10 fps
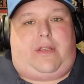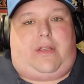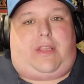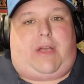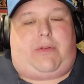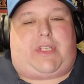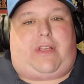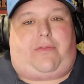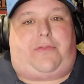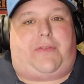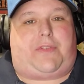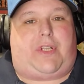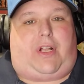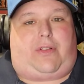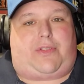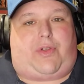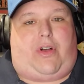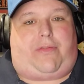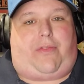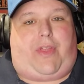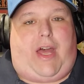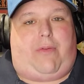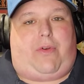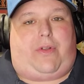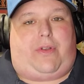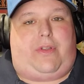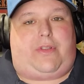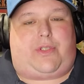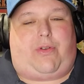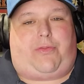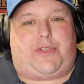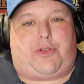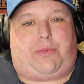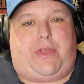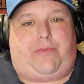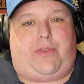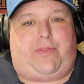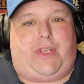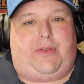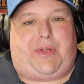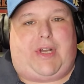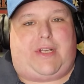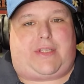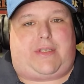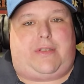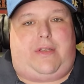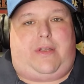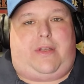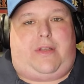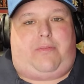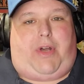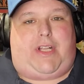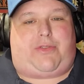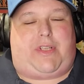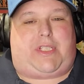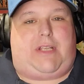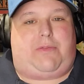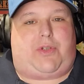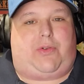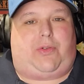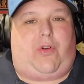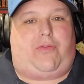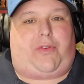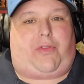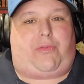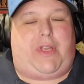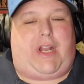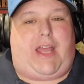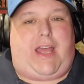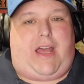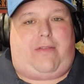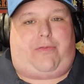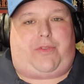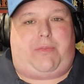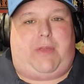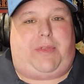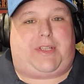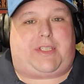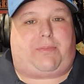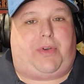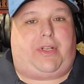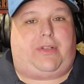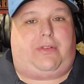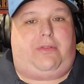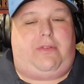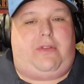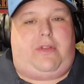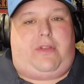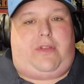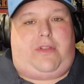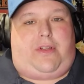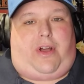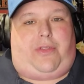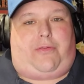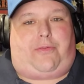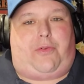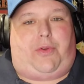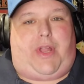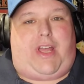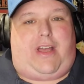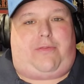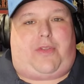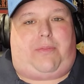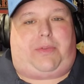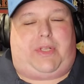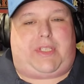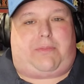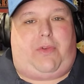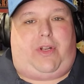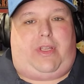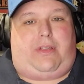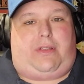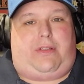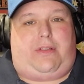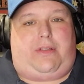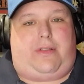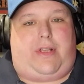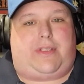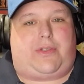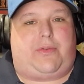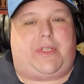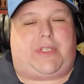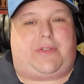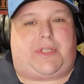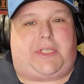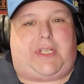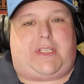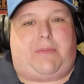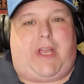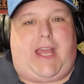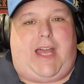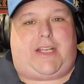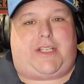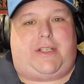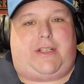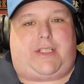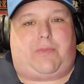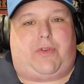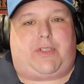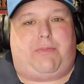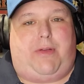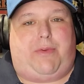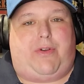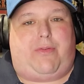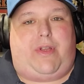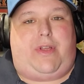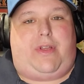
and that would take $50 off that one. So, official play for the video, guys. Padres team total over 3.5 with maybe a sprinkle on the 4.5 at plus money. As always, there's a link to my action at Sports Memo